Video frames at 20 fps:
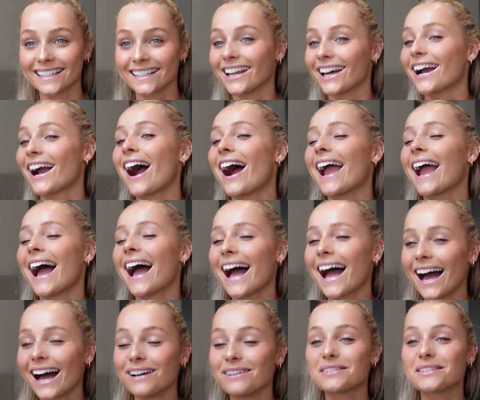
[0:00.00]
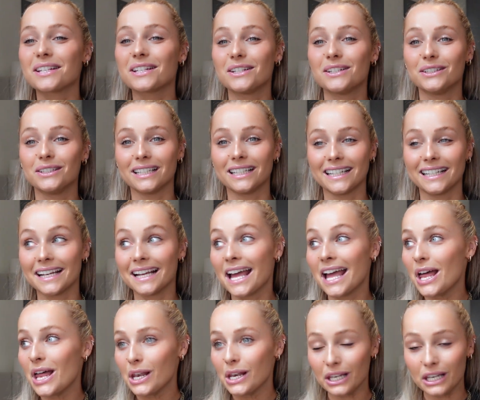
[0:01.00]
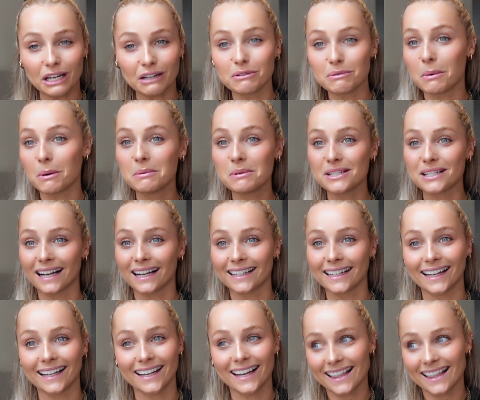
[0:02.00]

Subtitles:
Like I absolutely love a bomber jacket.